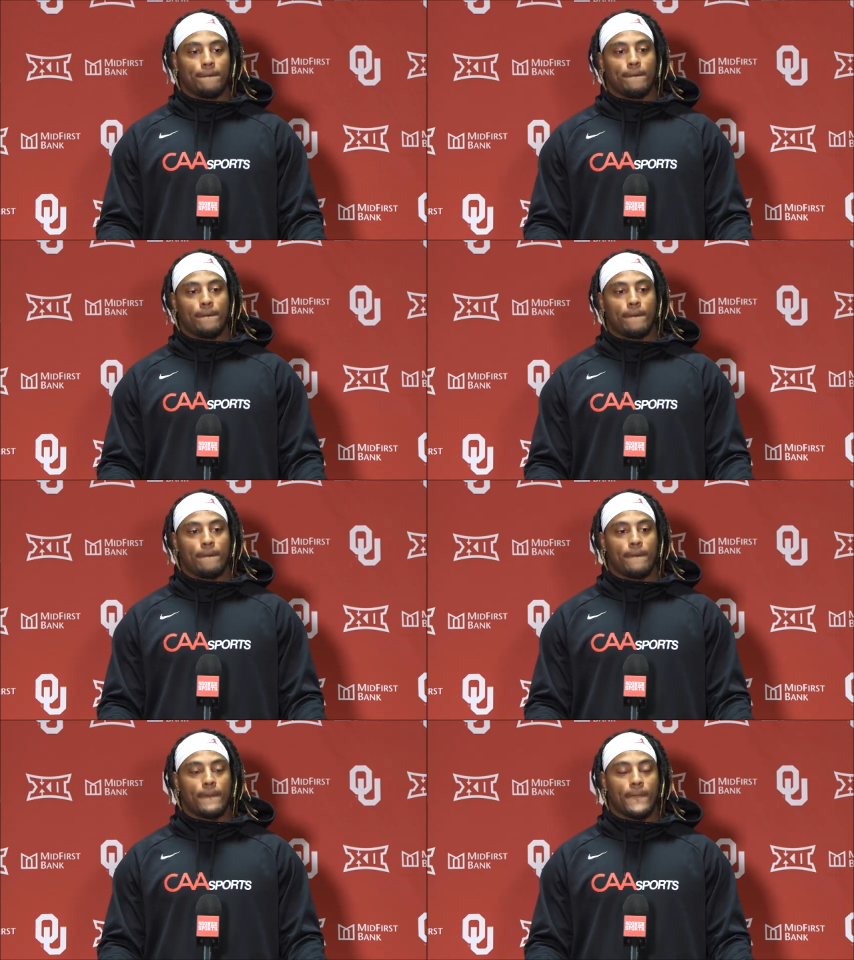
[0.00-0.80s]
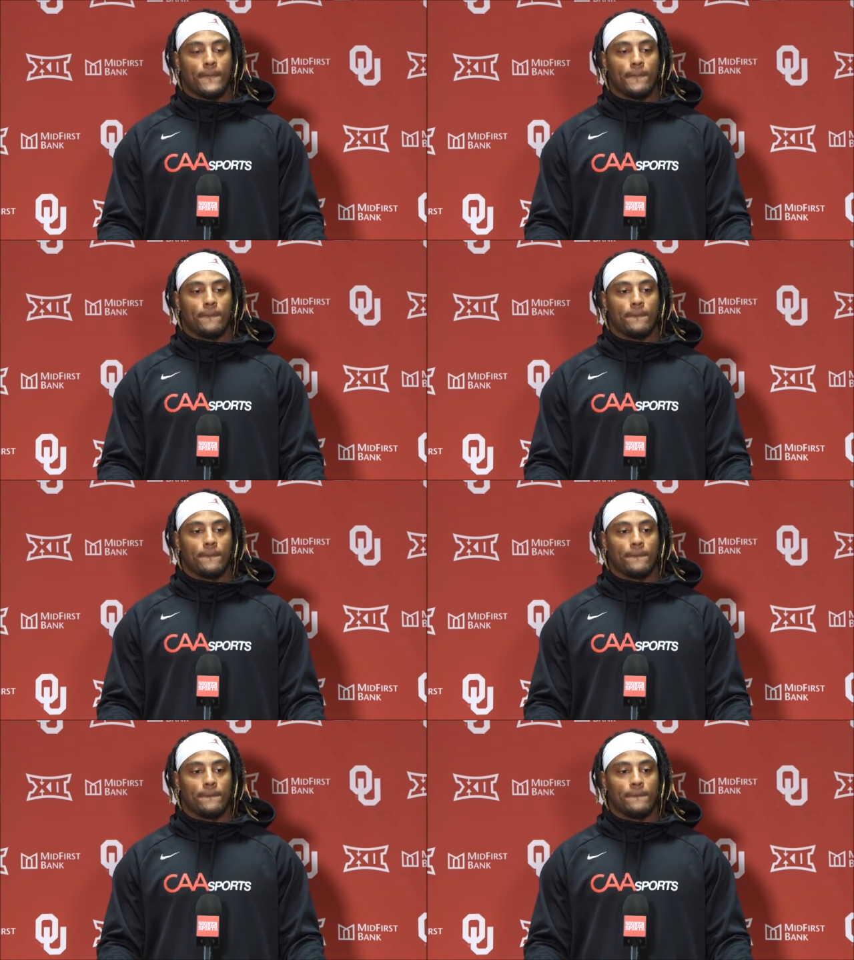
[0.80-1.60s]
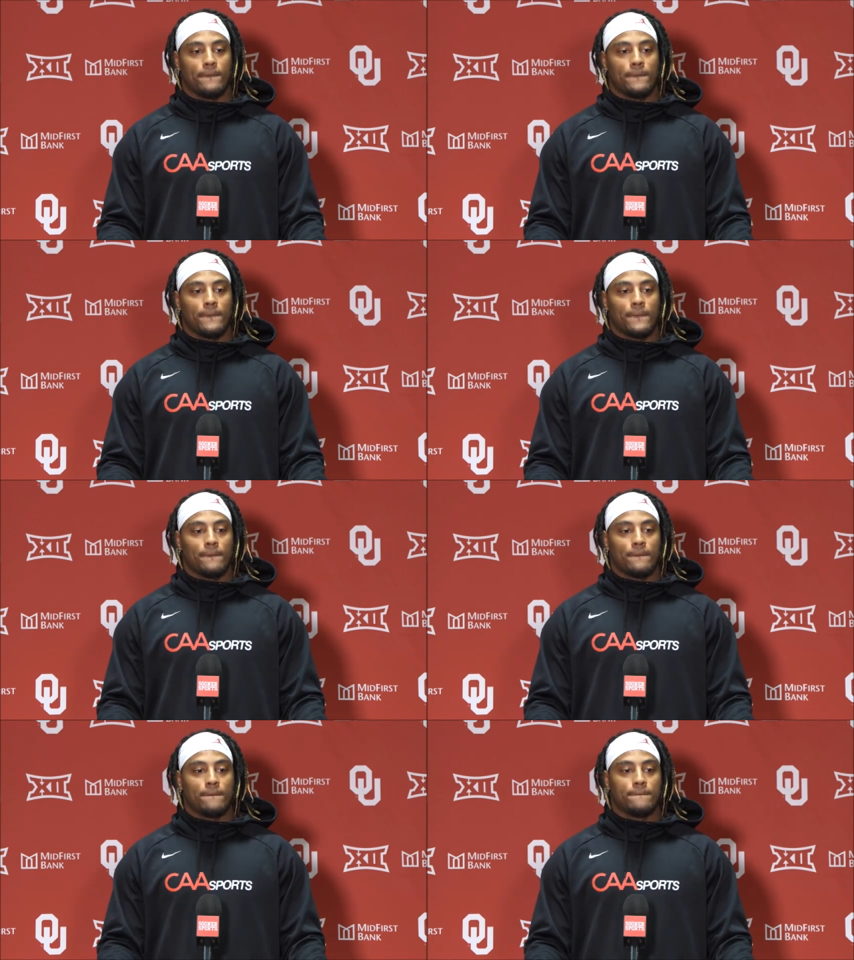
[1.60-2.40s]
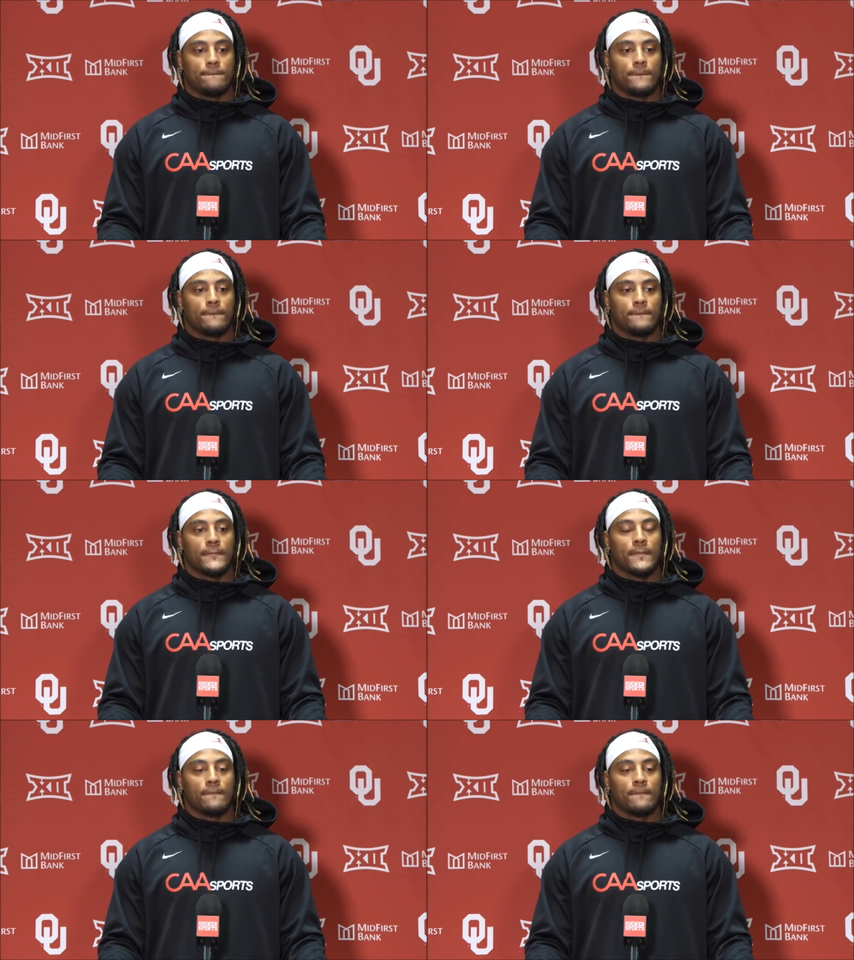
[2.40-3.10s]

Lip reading: Nothing is said.